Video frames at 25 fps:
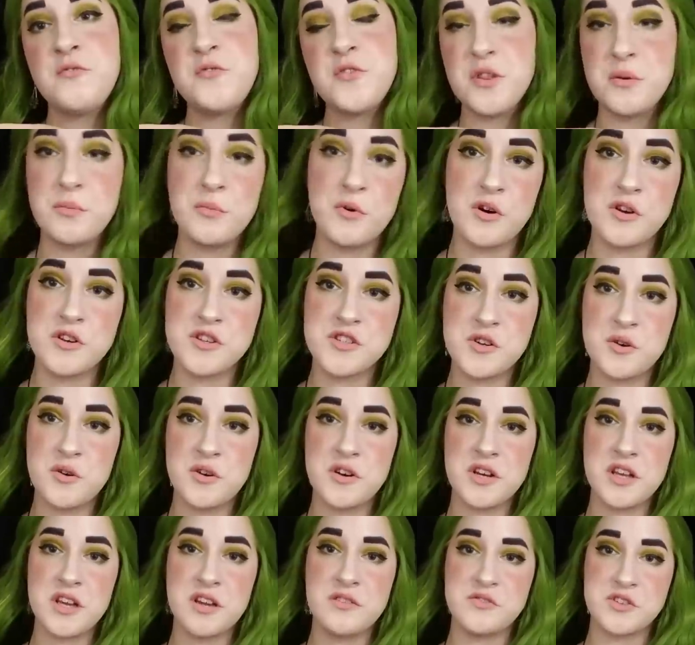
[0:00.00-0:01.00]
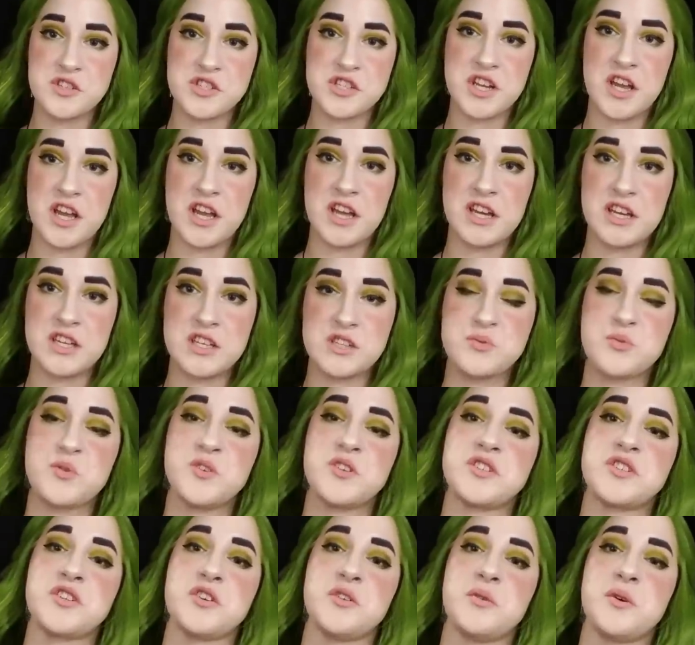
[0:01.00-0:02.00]
for the majority of the shades, we're
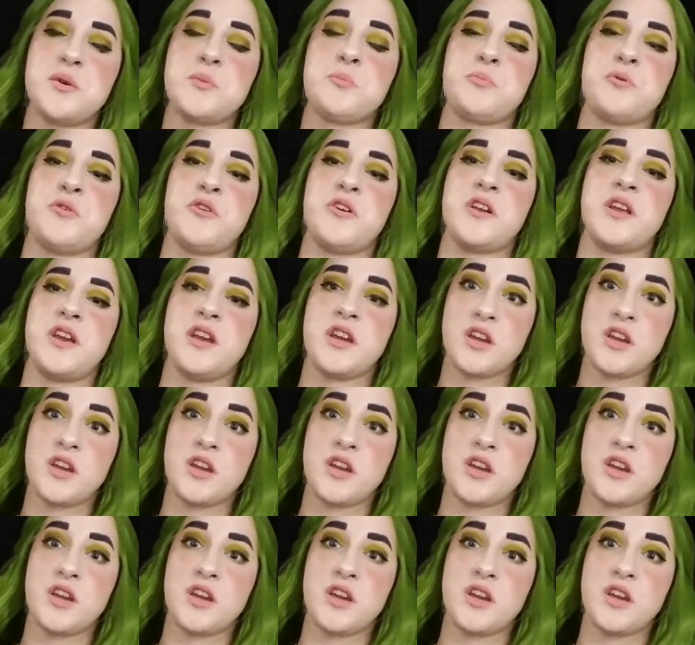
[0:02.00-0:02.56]
doing pretty